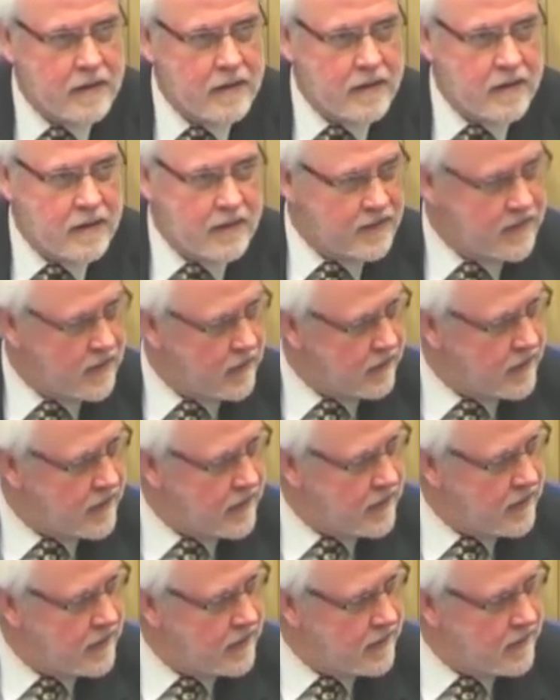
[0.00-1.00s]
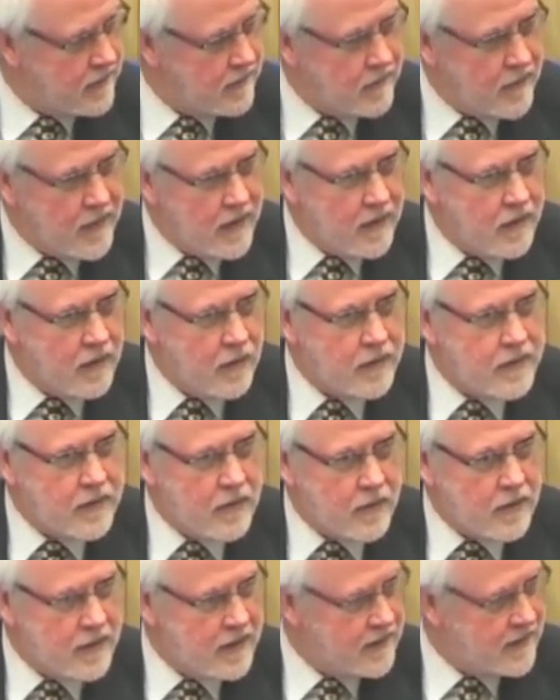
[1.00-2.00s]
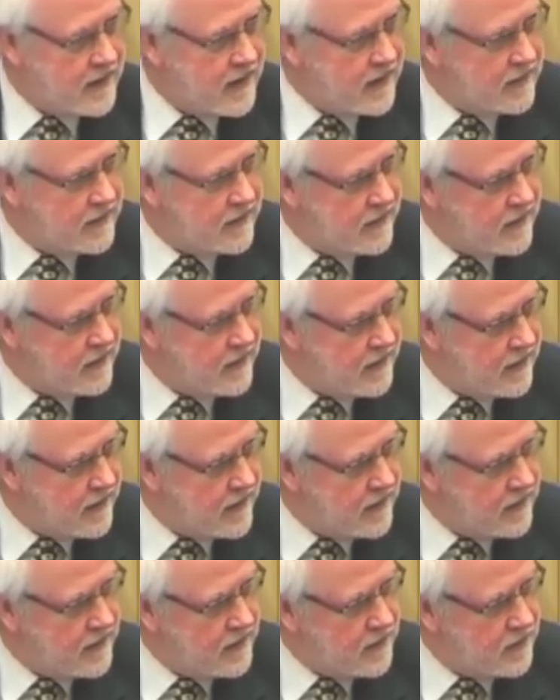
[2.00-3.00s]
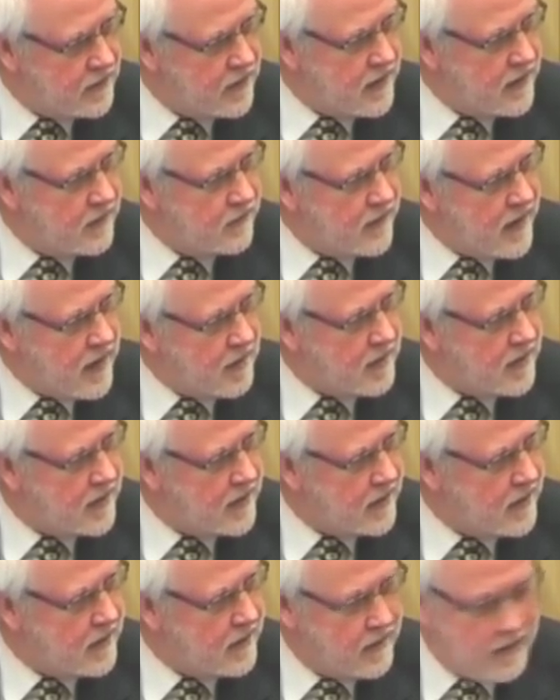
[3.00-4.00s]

So all the organizations in the UN family